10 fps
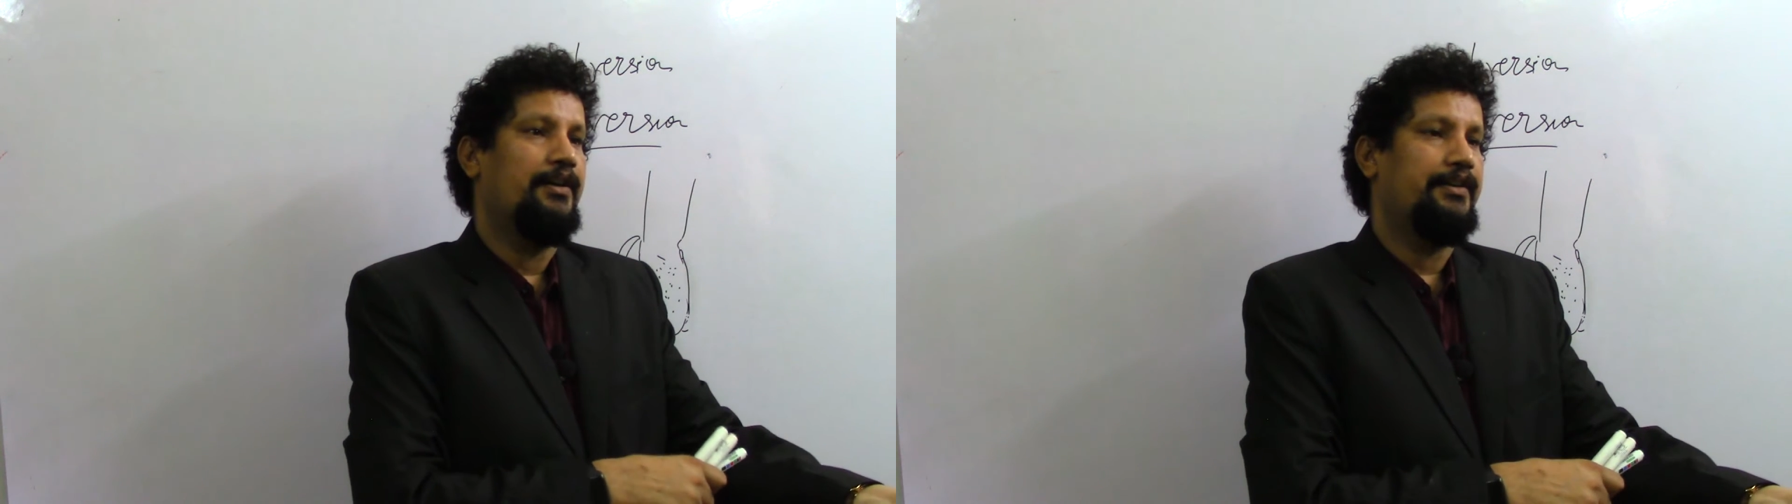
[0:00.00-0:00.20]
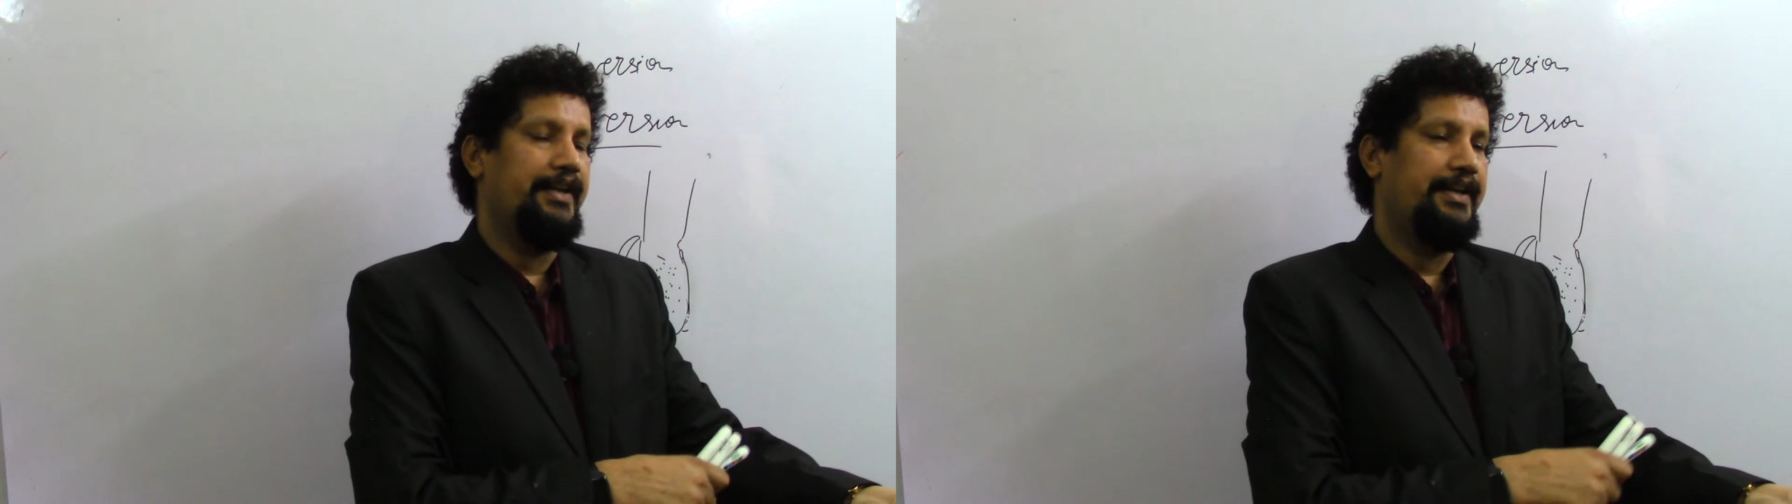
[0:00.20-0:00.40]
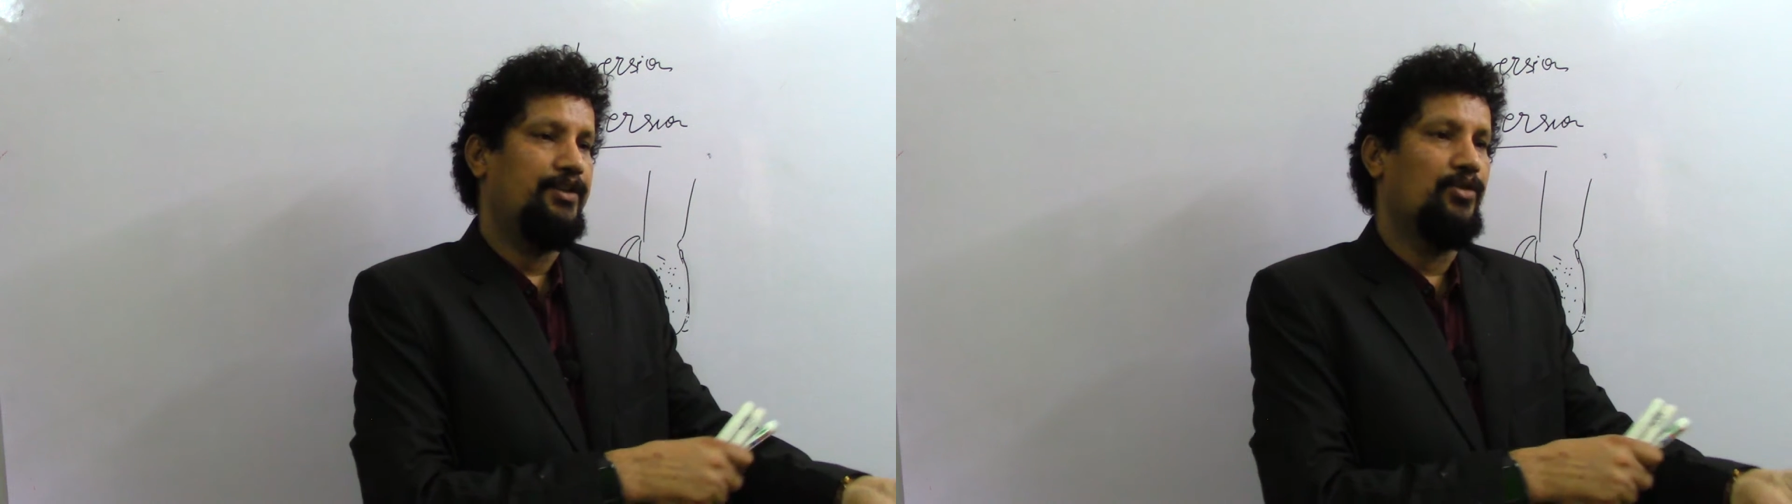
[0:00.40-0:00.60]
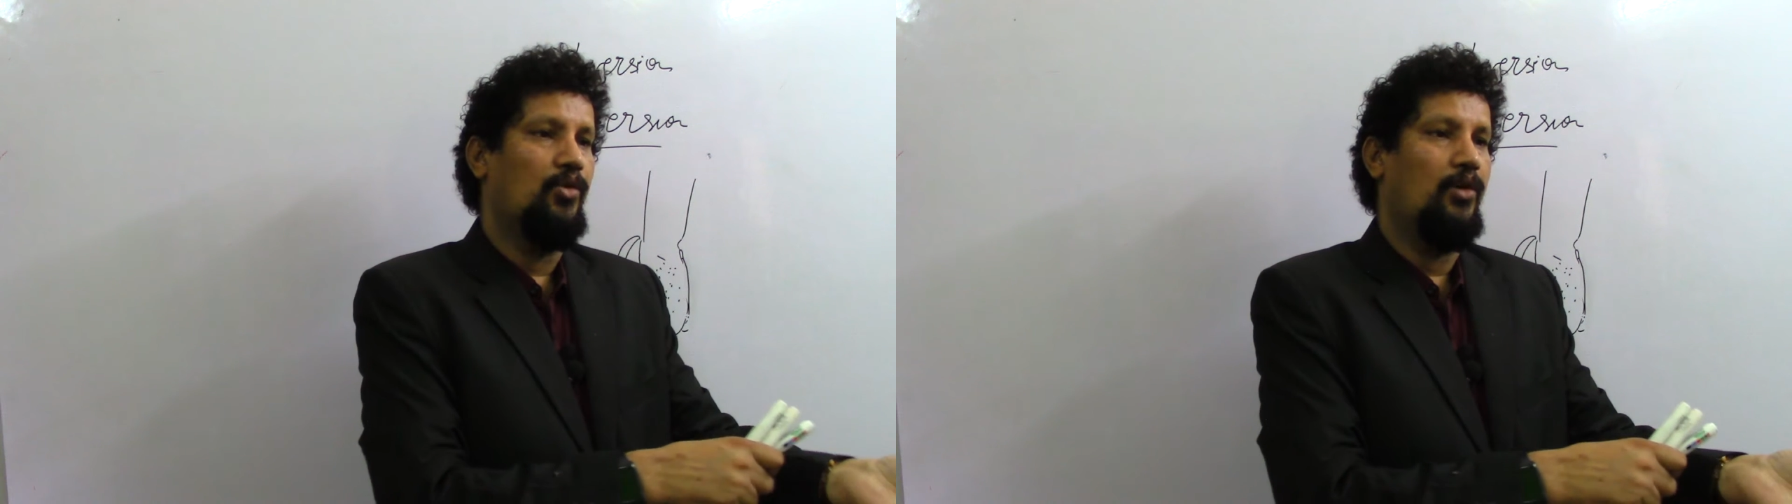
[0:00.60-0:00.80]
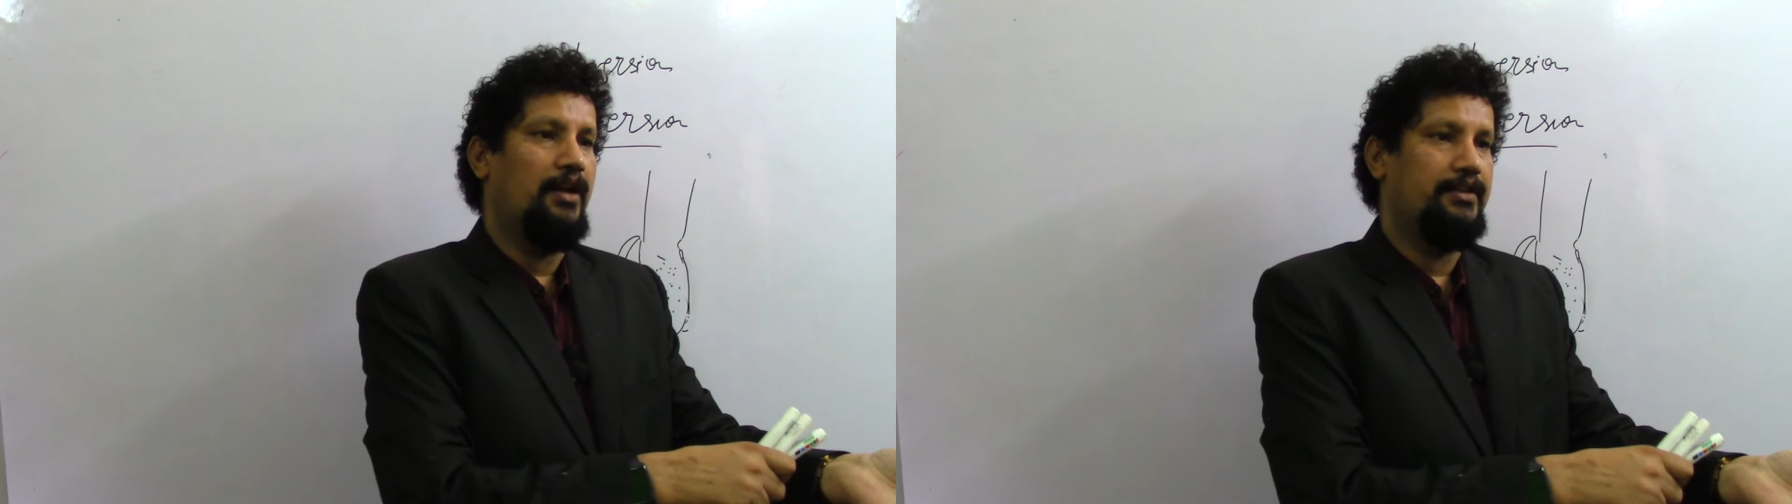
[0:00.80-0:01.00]

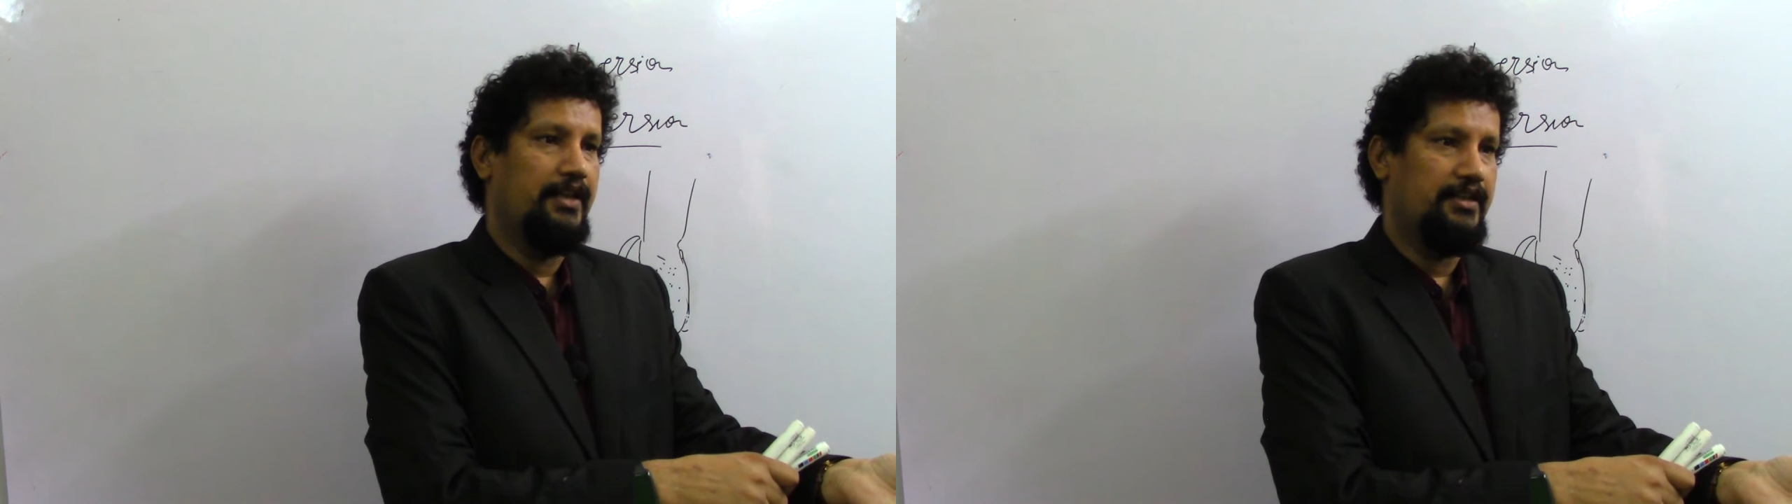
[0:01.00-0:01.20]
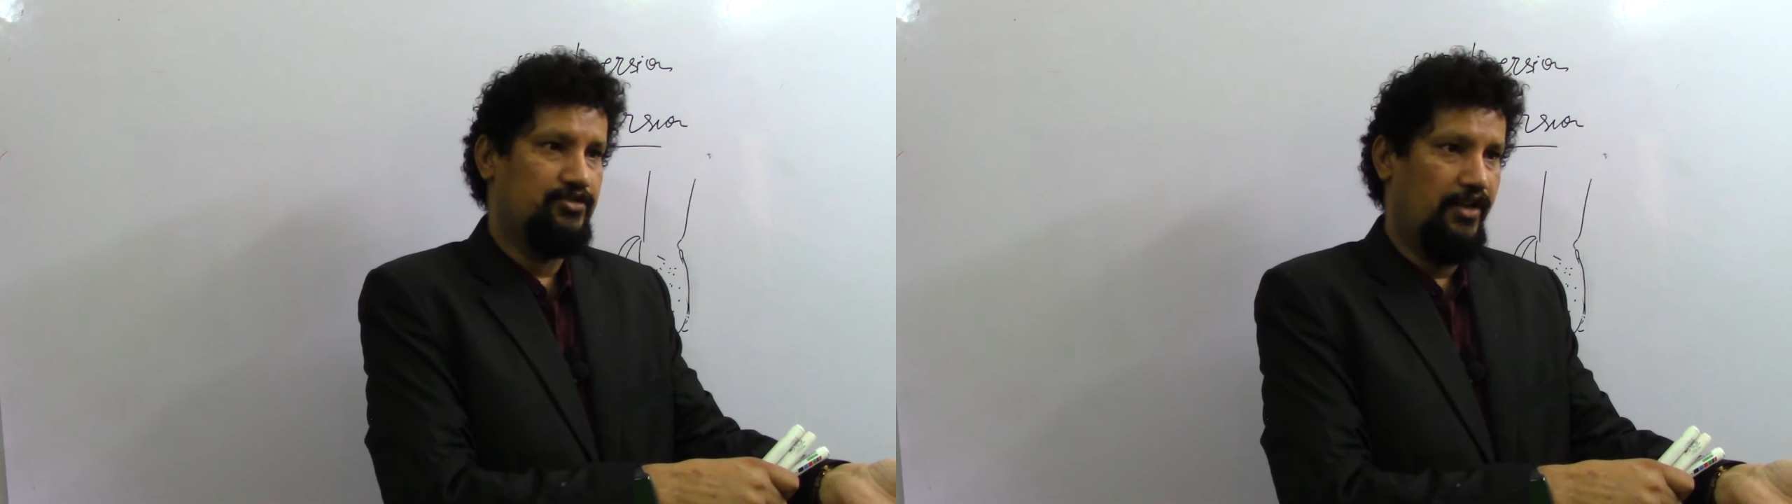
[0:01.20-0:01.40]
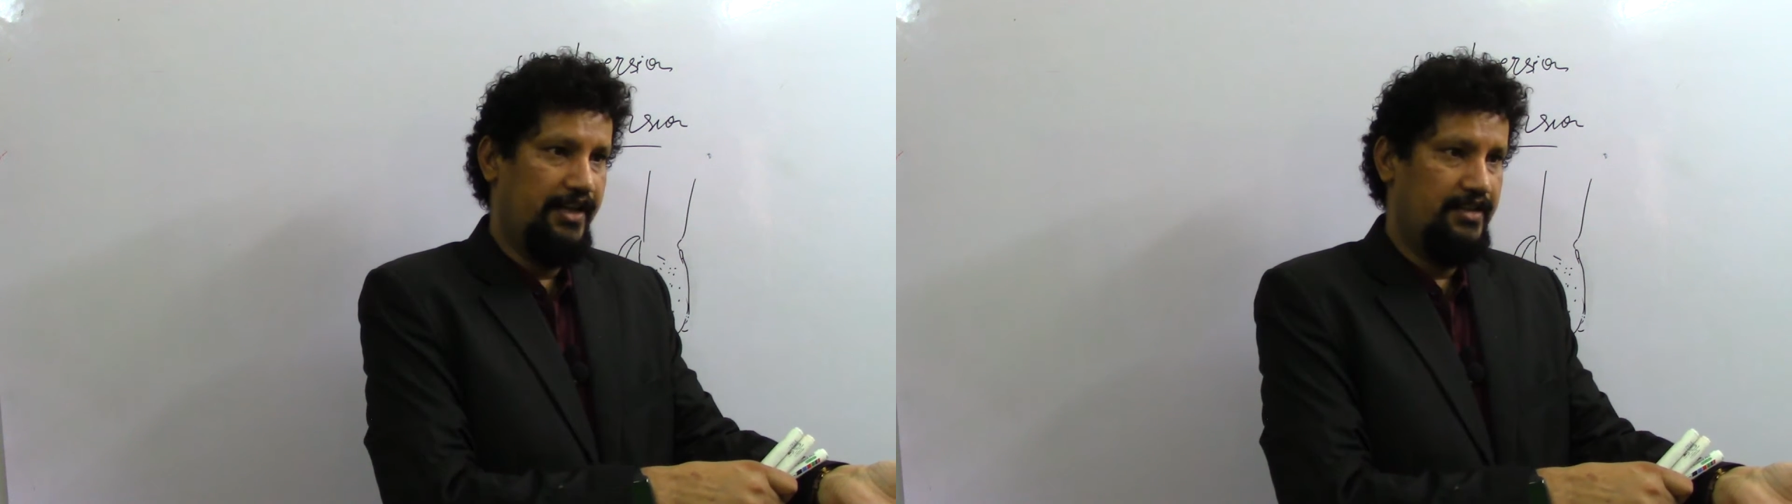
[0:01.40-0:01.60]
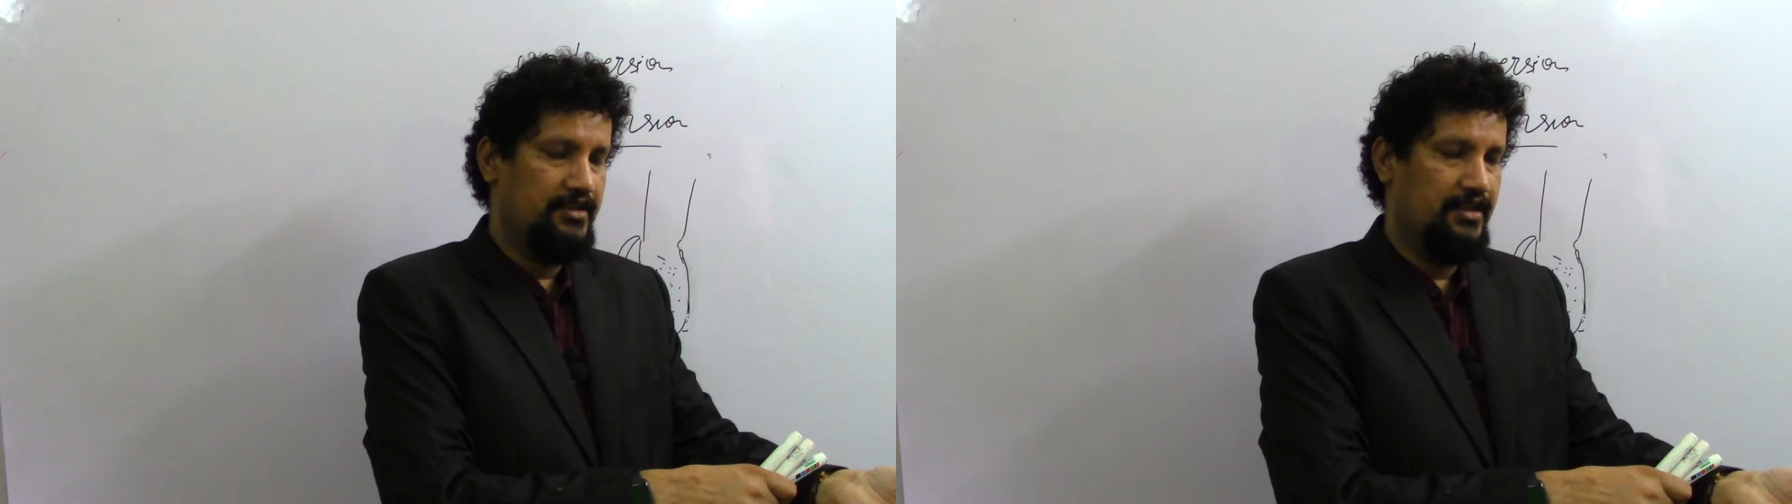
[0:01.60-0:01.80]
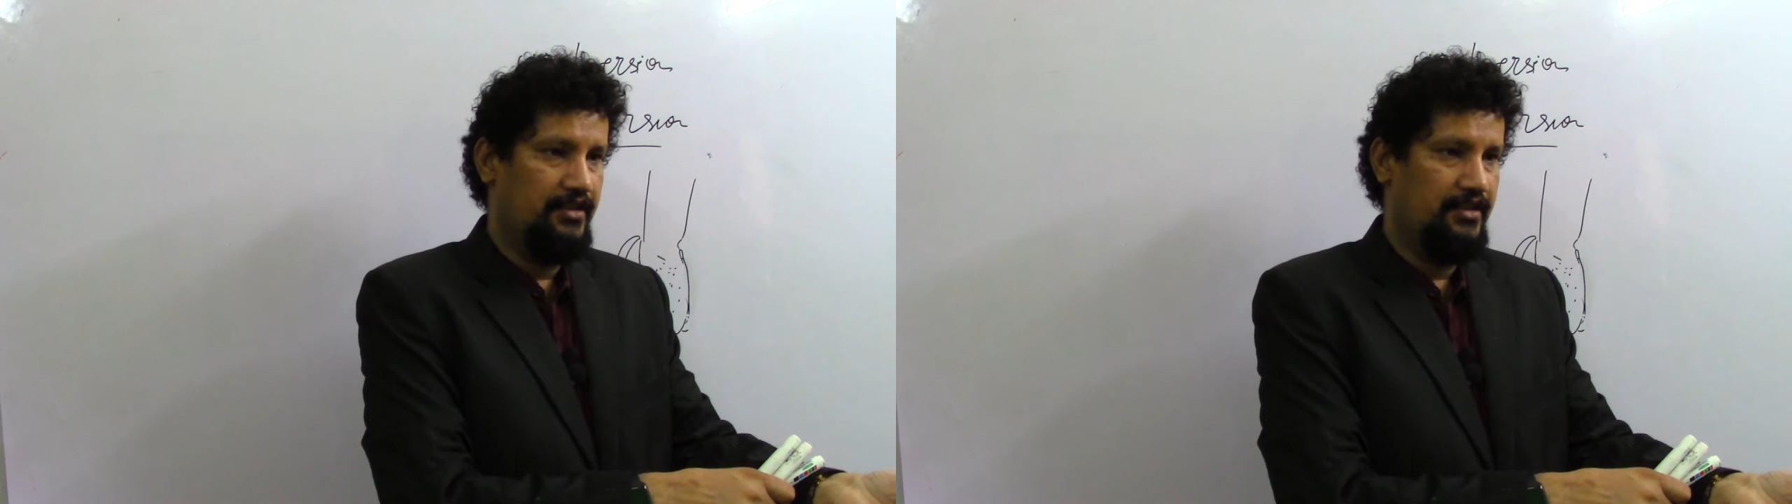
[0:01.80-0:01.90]
radio-ulnar joints,